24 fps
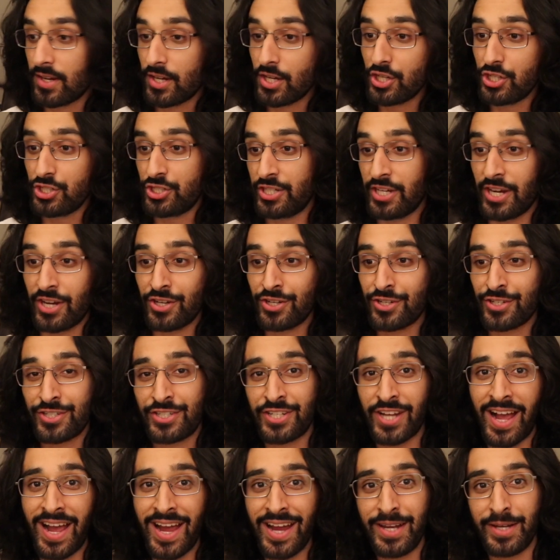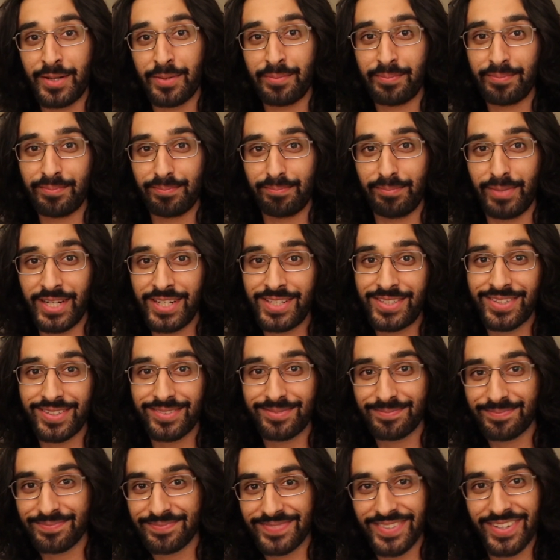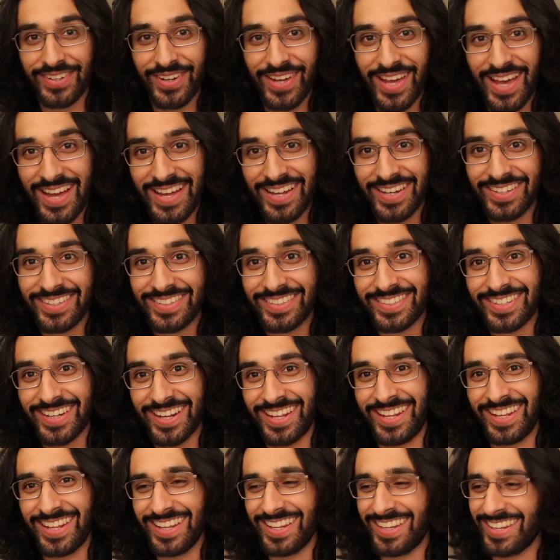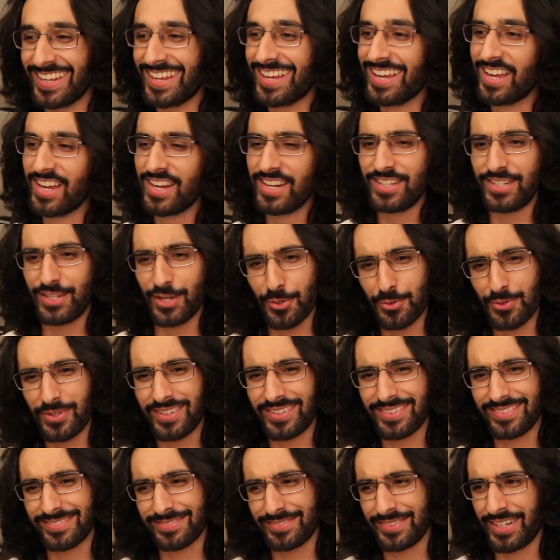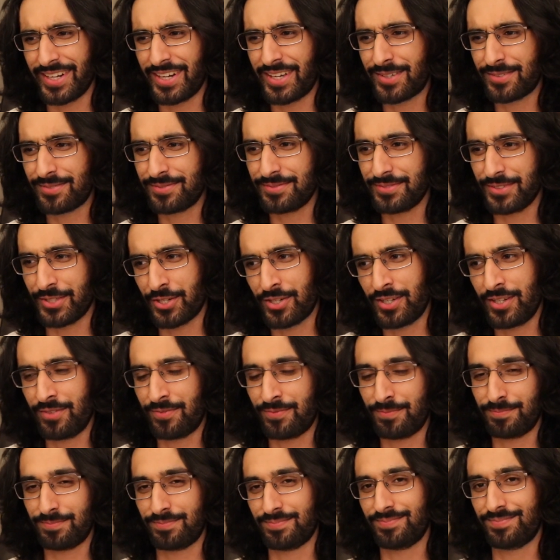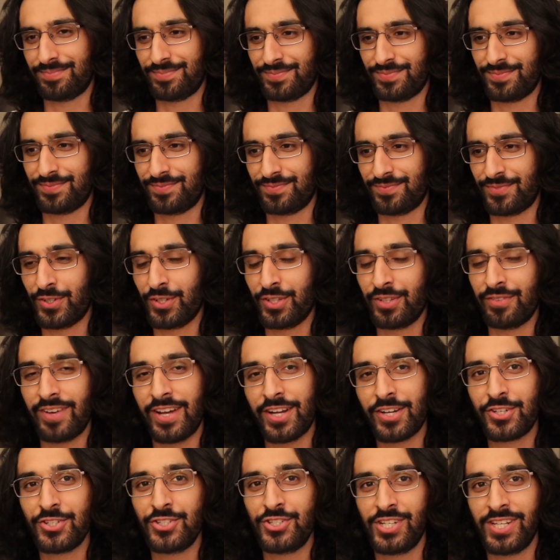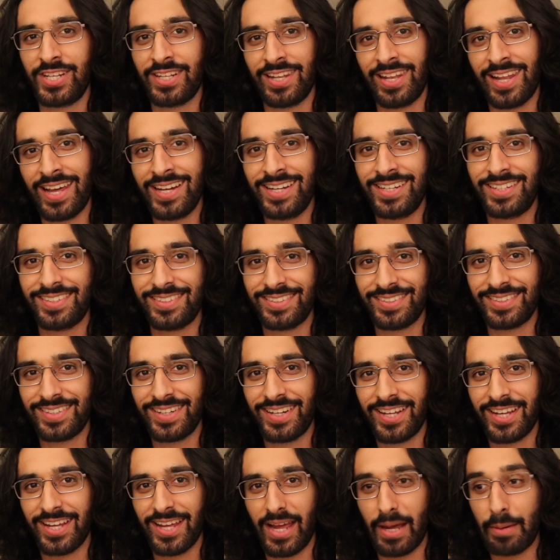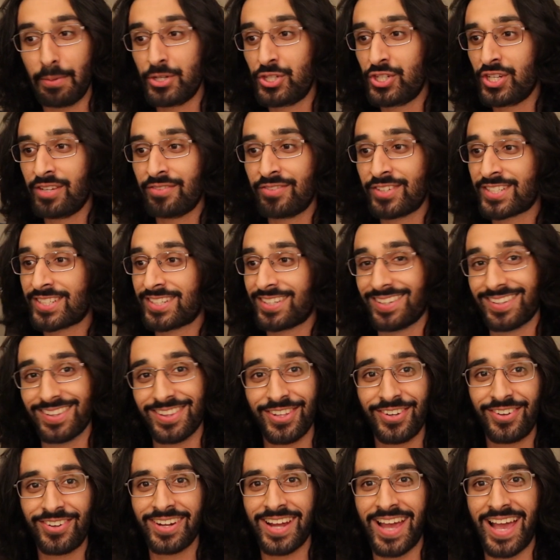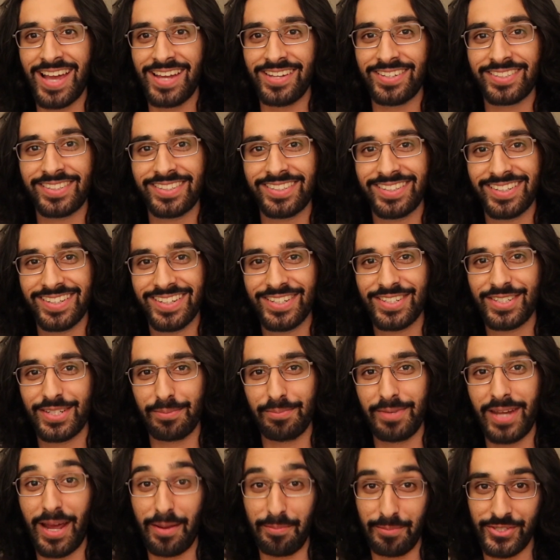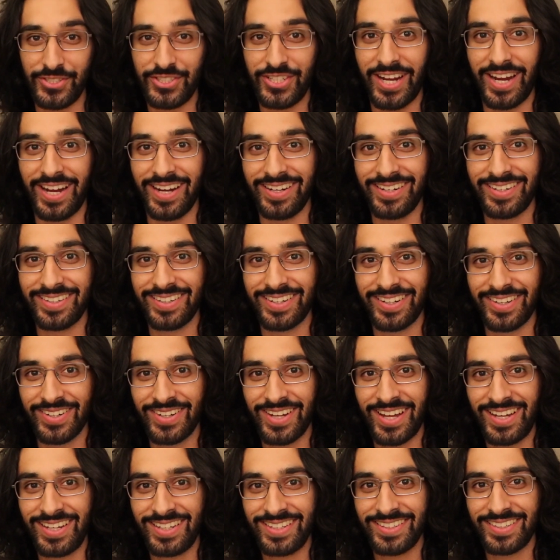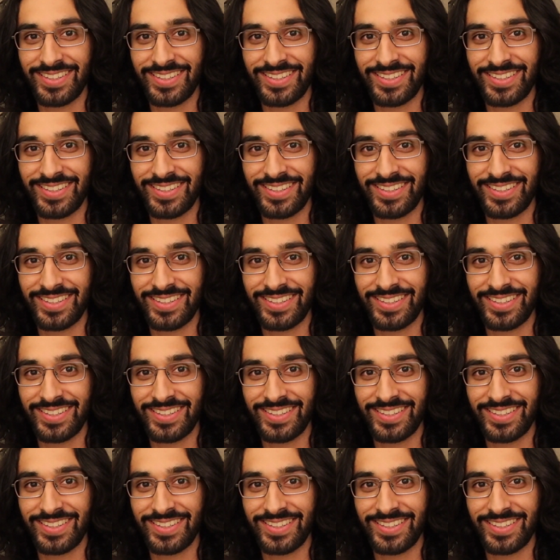share your shine, bitch. Okay, so don't, if you're already full of energy and light, how about you give us little guys some time to shine? Okay.